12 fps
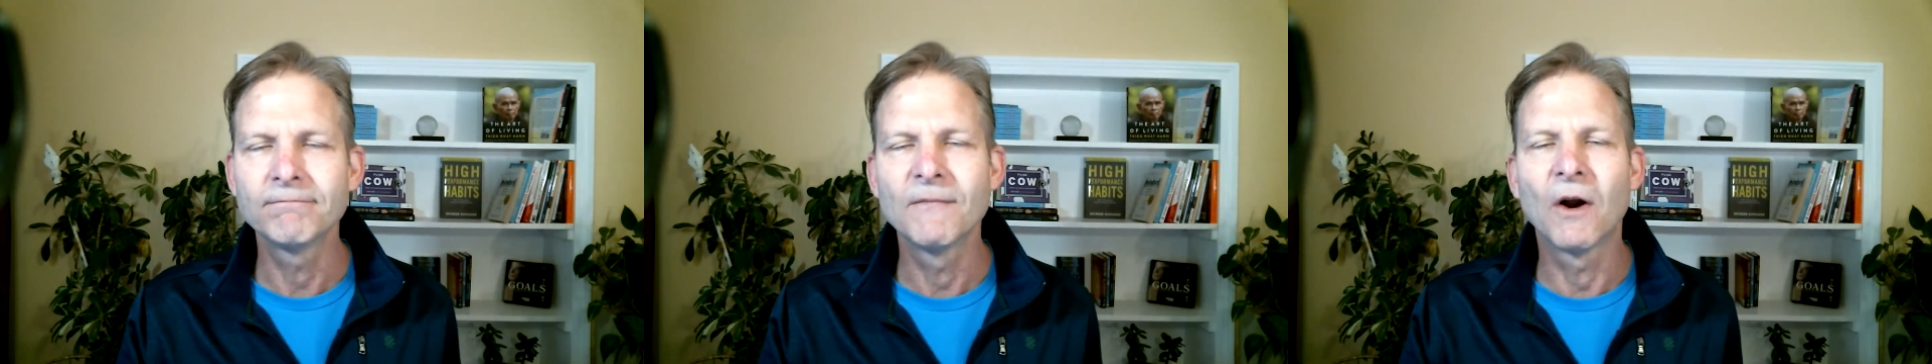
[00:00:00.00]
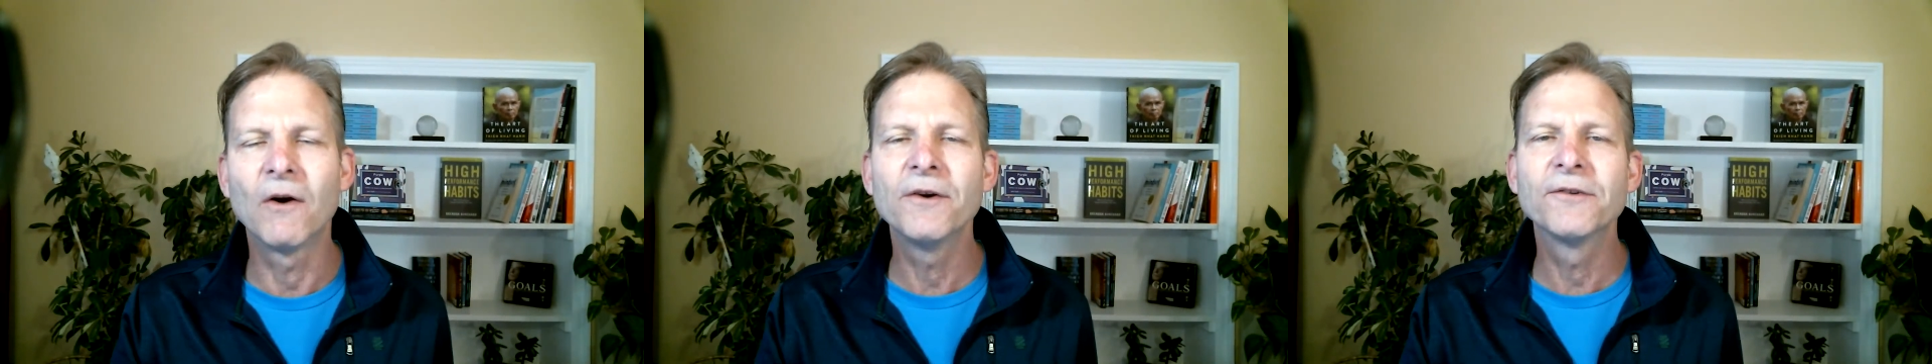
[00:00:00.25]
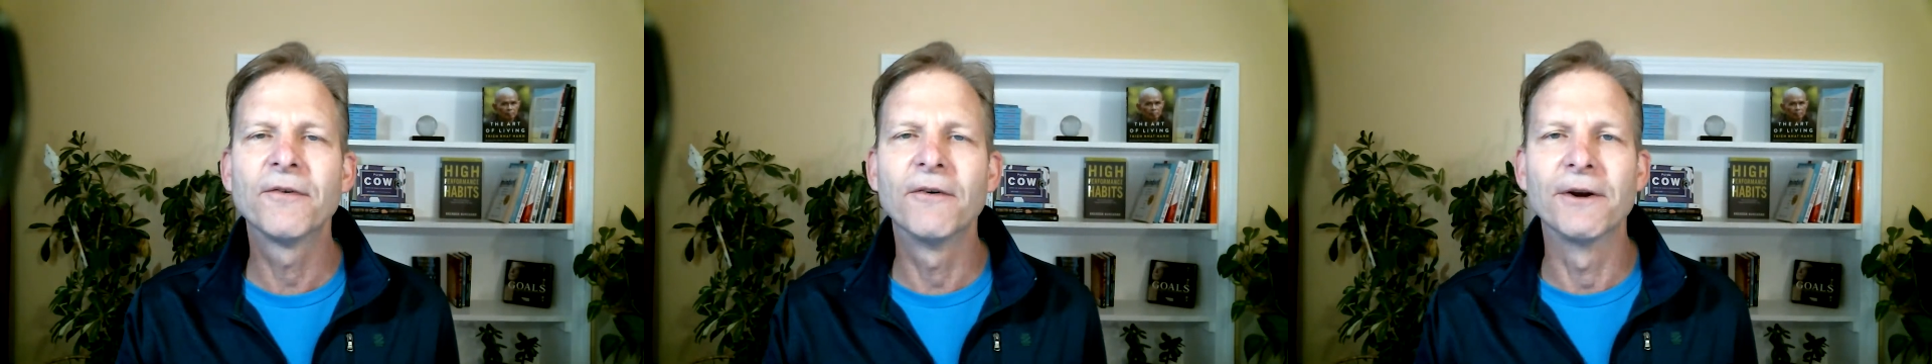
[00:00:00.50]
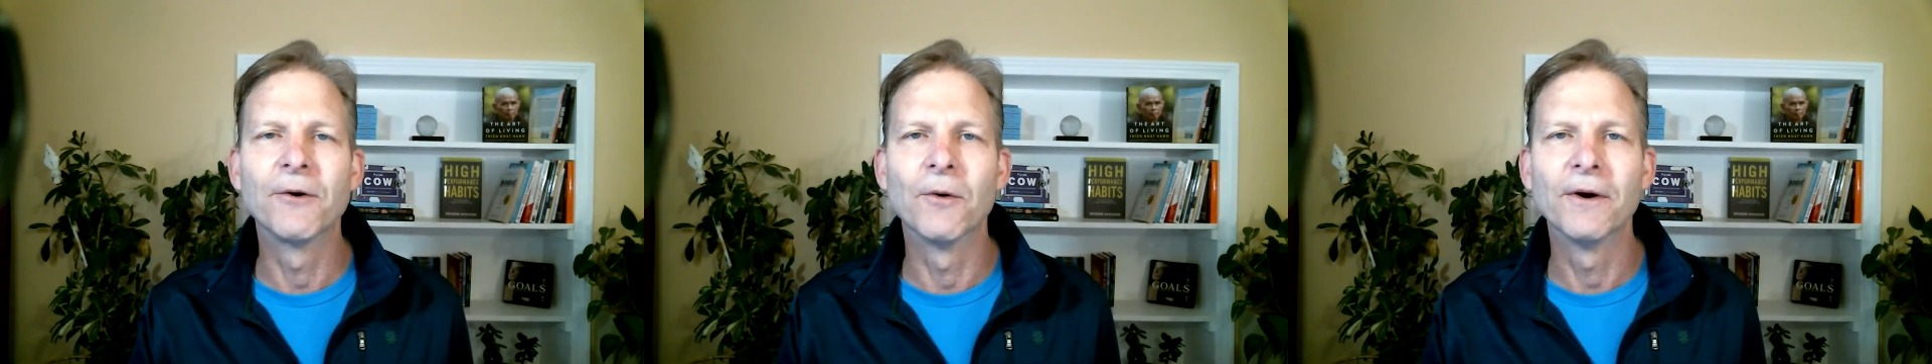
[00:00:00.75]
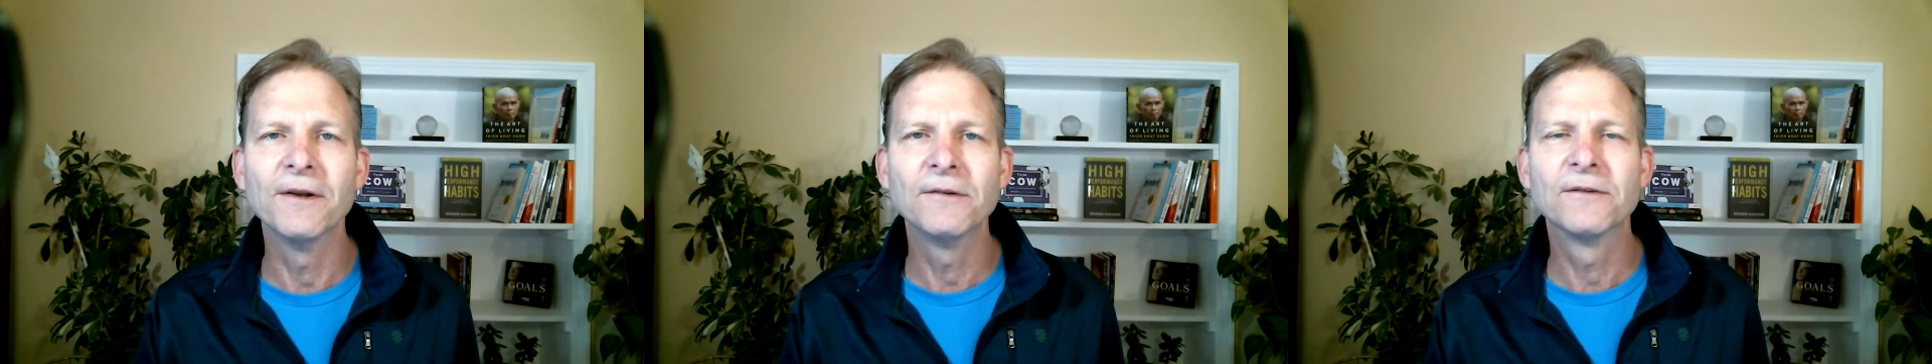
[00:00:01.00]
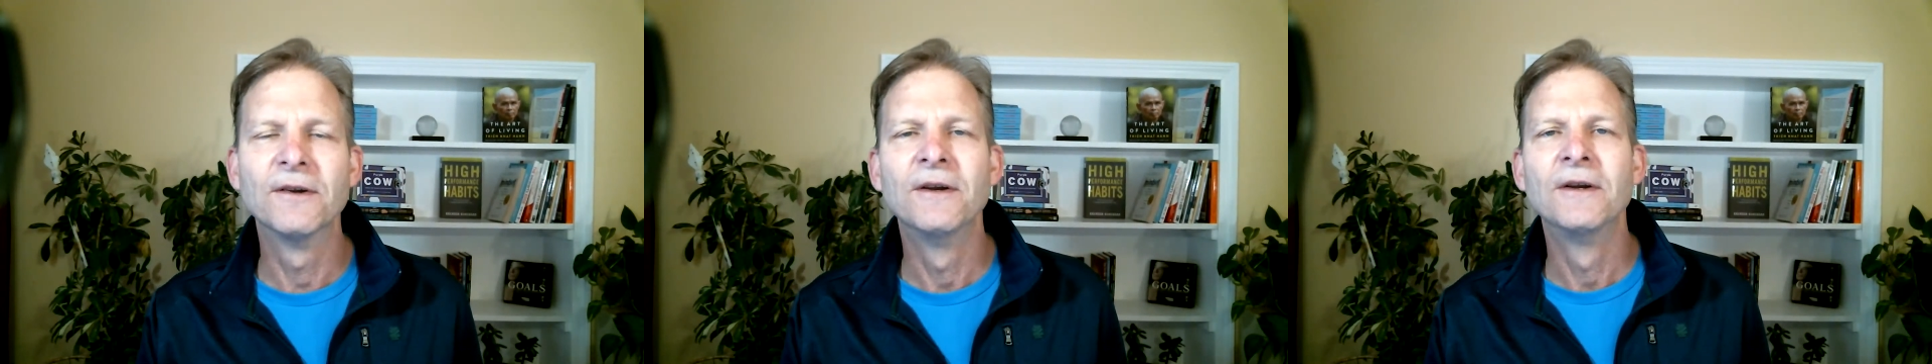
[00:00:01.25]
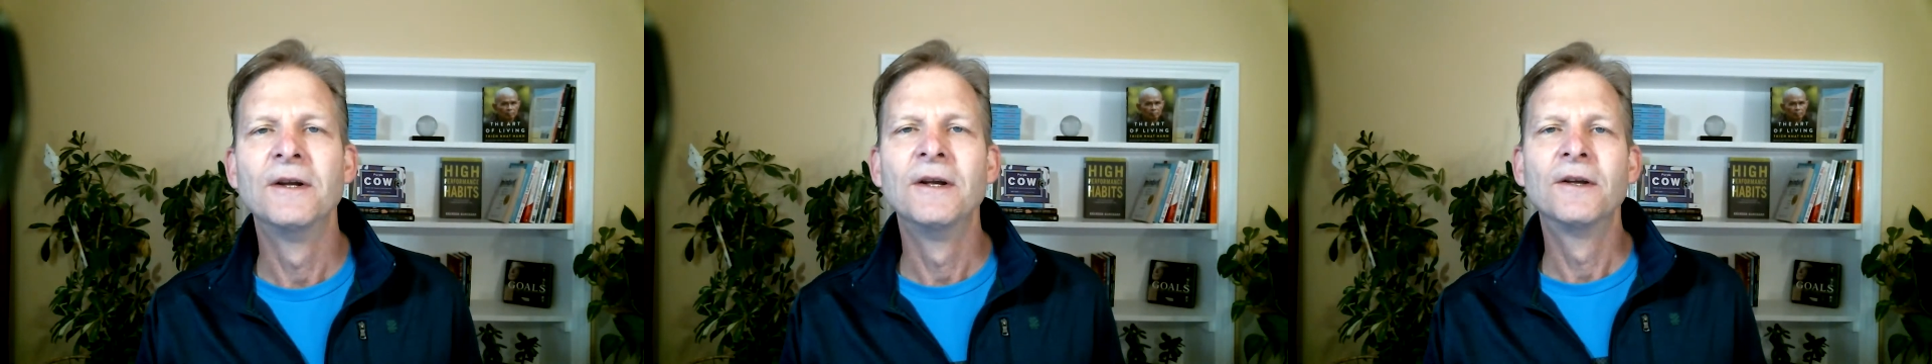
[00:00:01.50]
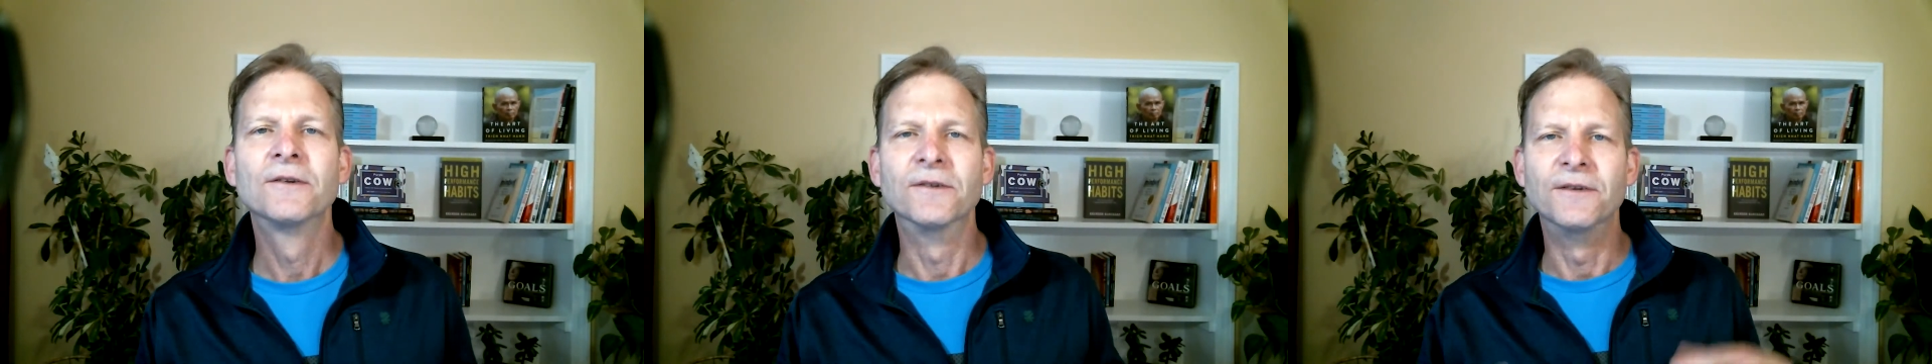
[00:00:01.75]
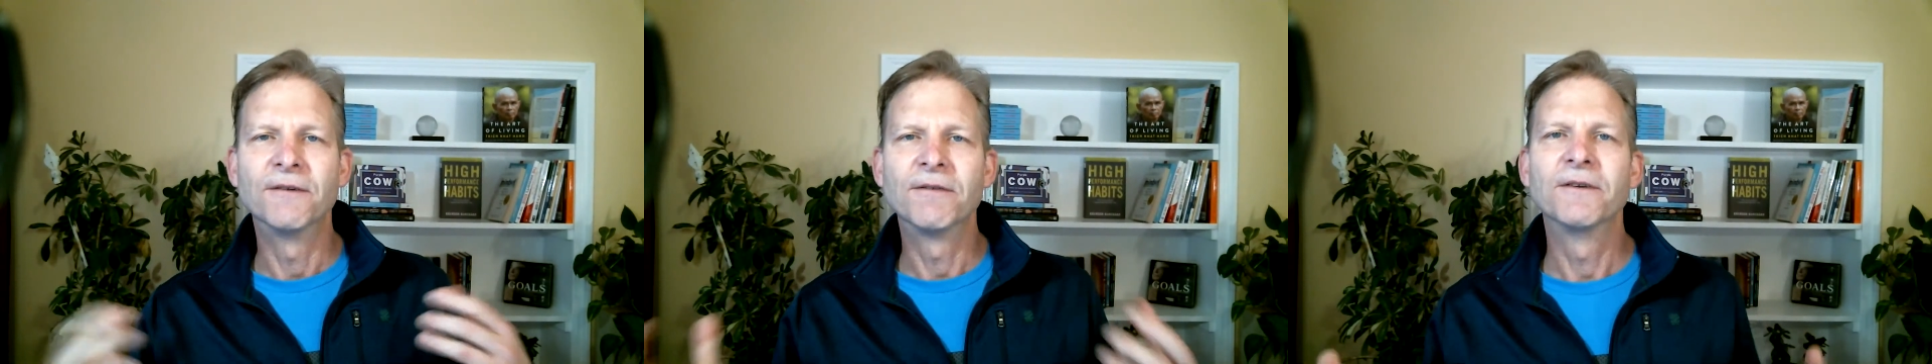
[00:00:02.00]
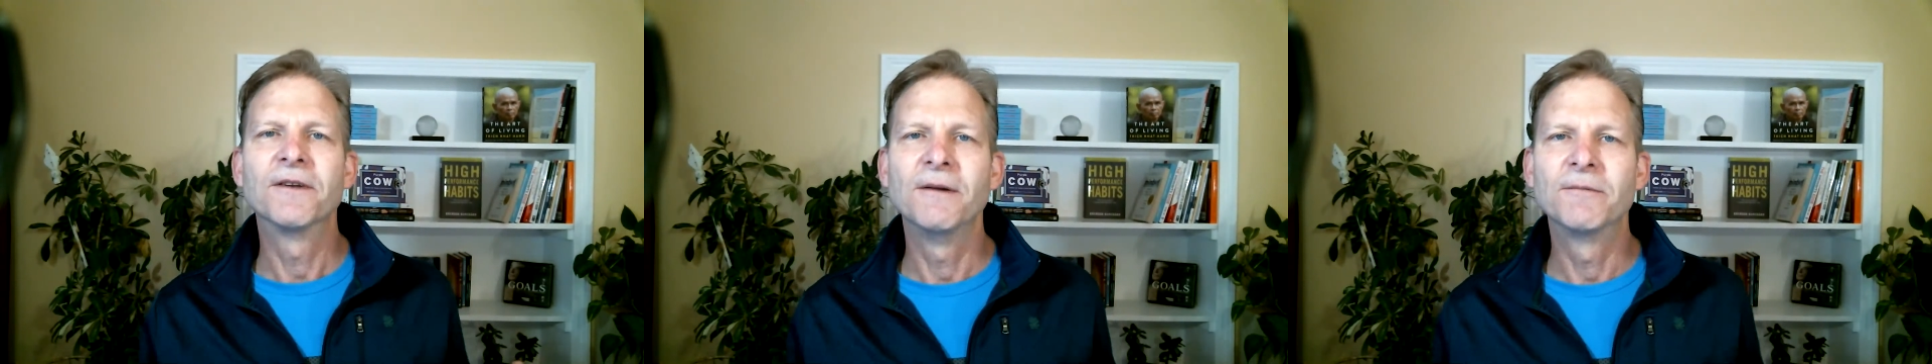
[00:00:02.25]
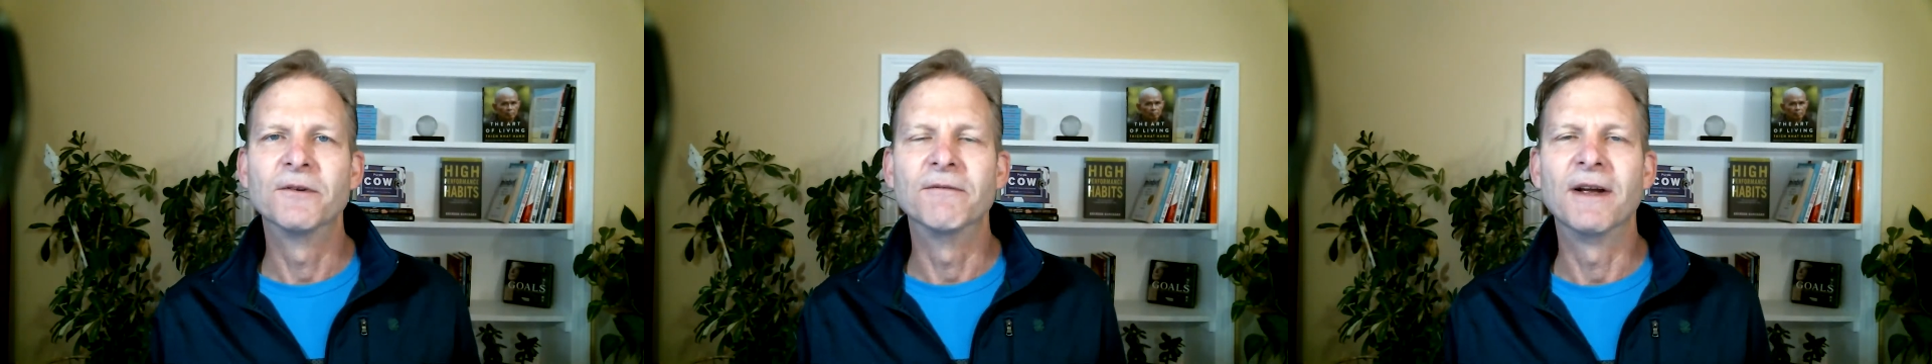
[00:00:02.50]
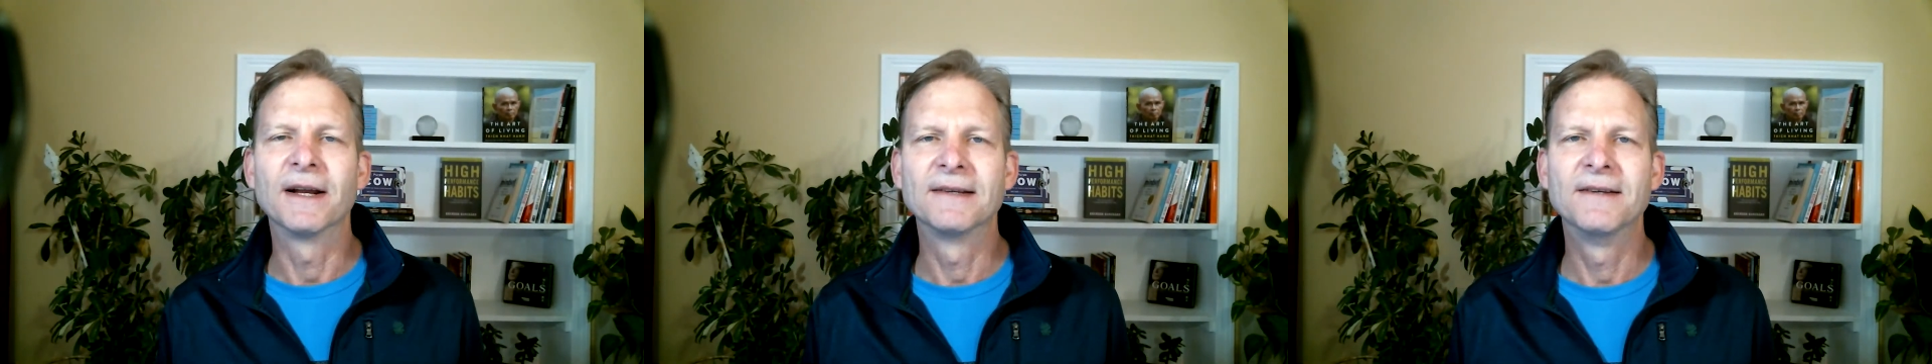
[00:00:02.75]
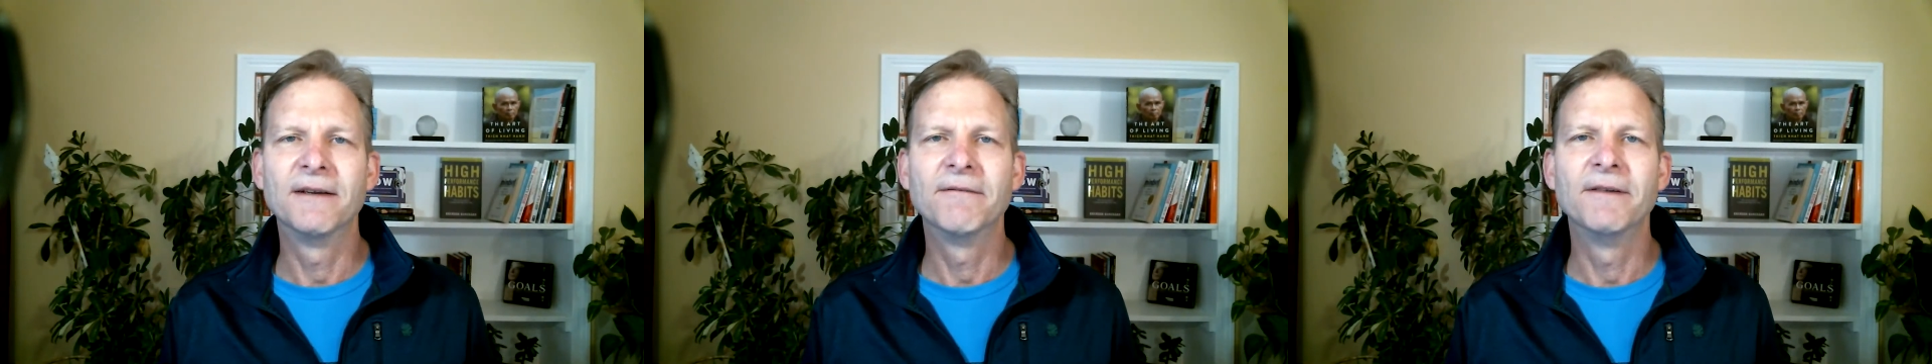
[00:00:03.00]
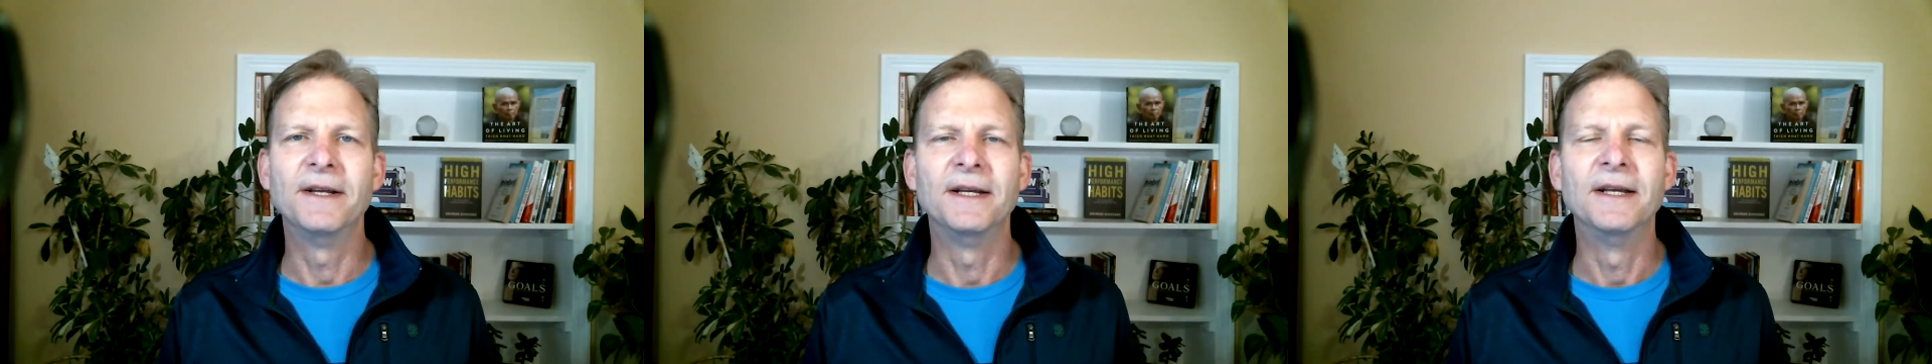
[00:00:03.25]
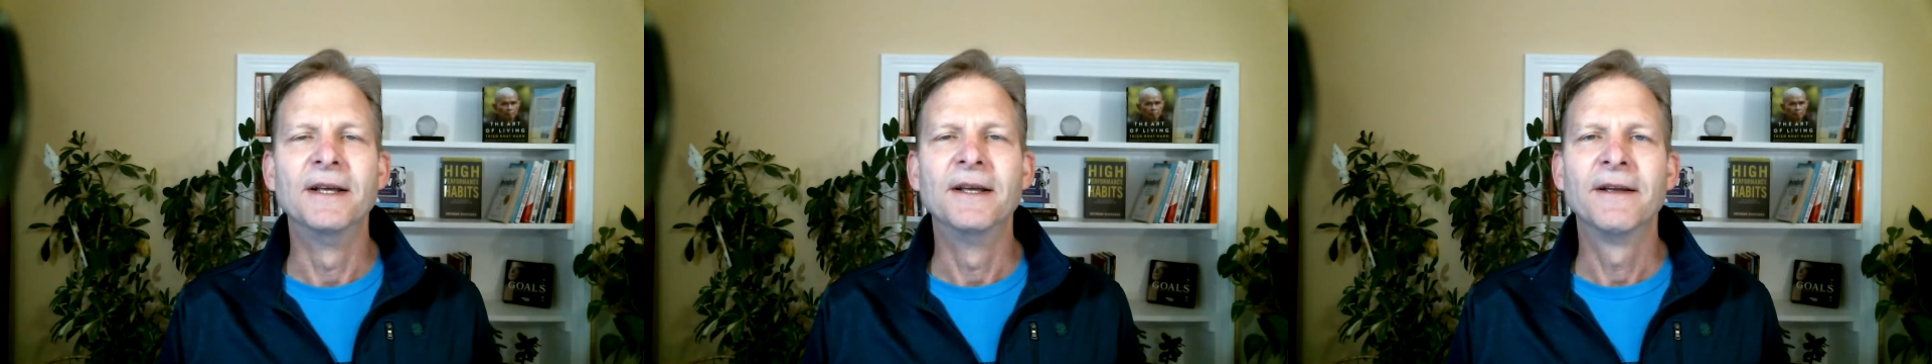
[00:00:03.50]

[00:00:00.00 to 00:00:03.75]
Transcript: R is for recordings. So different types of activity.